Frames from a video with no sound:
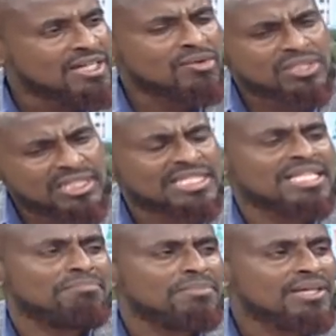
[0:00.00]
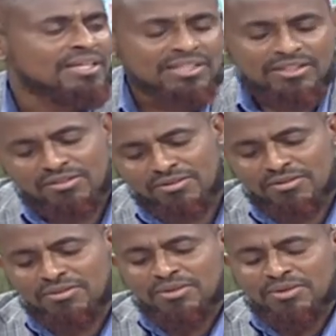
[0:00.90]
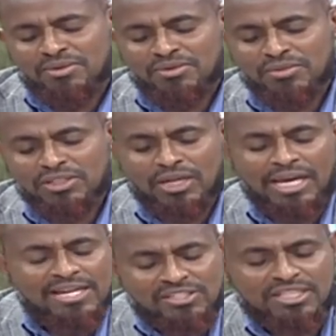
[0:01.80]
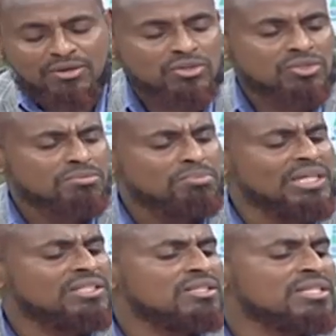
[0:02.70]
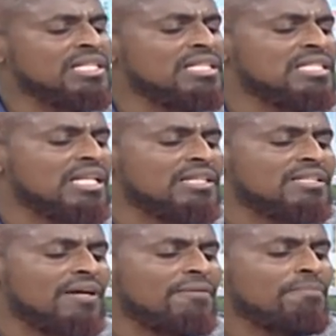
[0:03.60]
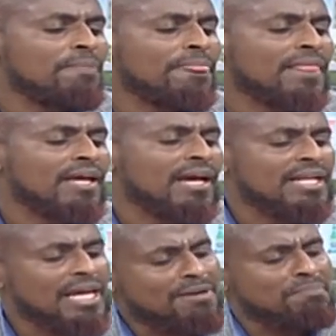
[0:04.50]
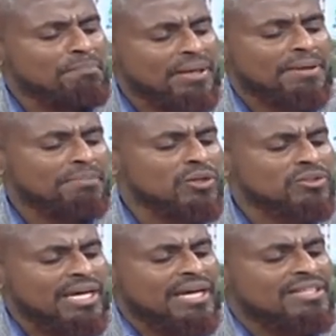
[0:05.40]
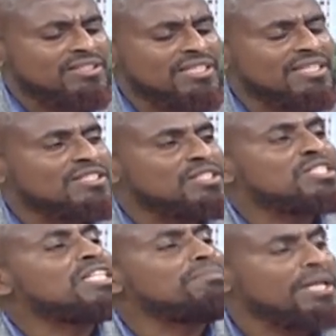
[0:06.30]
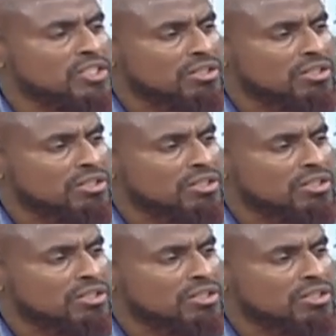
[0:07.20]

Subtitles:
Now treat them. So I asked the court, please read this letter and help me, because I can see there is discrimination.